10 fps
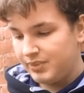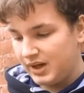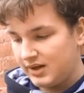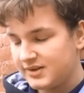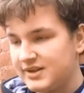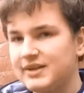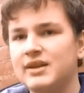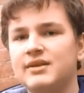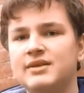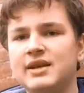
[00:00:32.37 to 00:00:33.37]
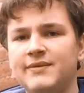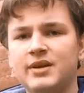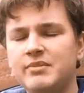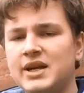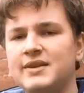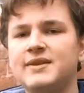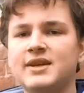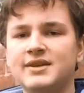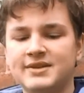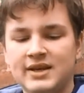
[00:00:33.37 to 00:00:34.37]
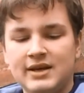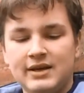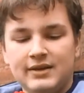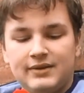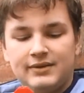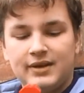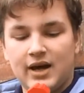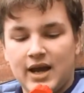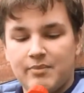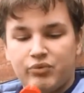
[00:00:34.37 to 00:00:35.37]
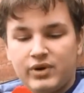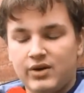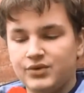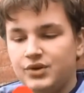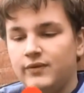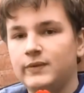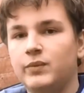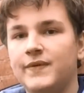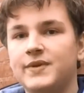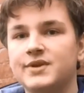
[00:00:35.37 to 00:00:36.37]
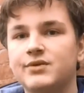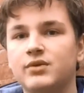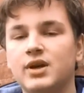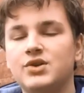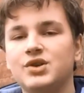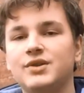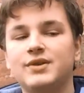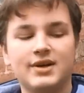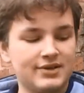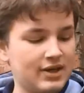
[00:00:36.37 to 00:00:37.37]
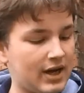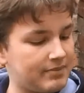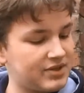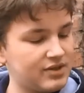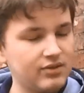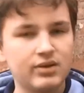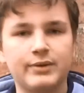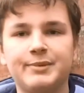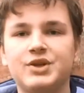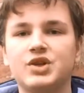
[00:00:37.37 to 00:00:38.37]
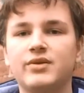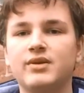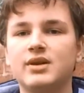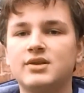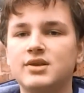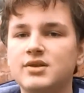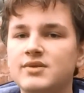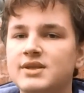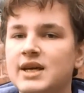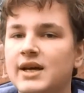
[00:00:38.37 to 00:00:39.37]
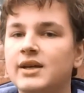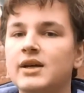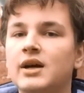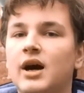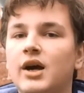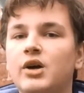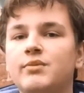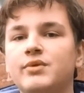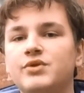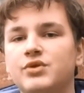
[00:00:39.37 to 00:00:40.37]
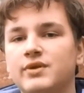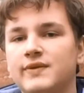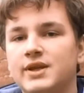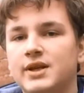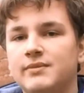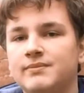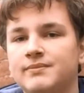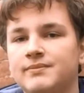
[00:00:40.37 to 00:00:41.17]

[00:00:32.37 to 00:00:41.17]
but definitely many things that I am proud of with this creation, thus I am still going to be showing it to you today. I hope you enjoy the video.